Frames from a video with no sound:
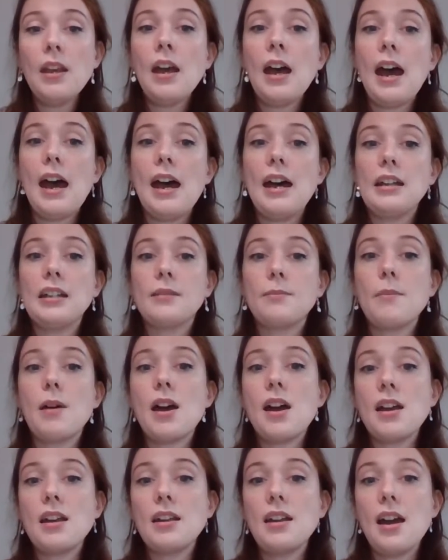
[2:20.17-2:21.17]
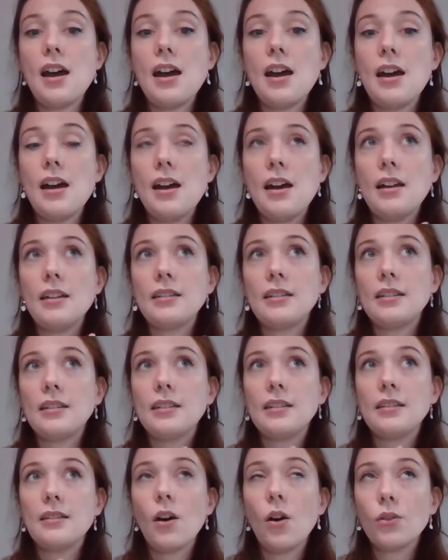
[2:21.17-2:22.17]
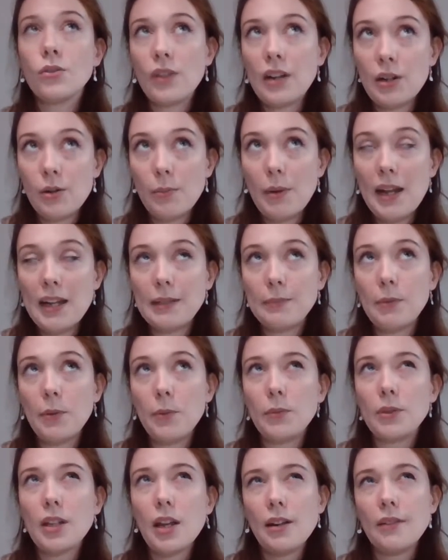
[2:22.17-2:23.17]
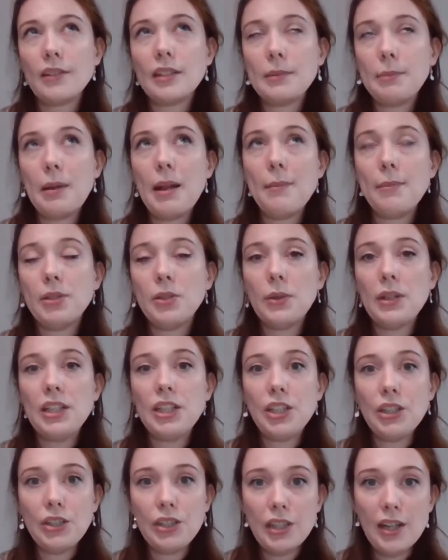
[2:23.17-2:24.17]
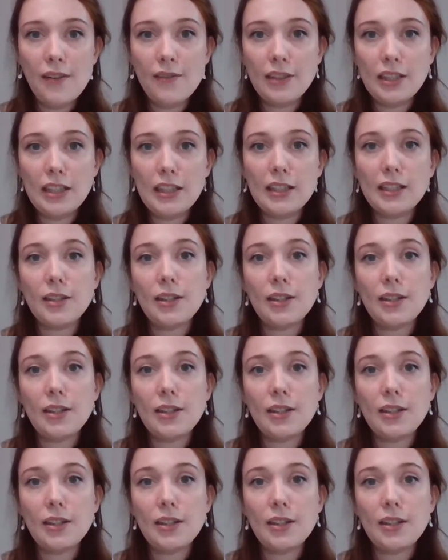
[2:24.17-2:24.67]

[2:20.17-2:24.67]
and my older adult placement was kind of split between 2 services.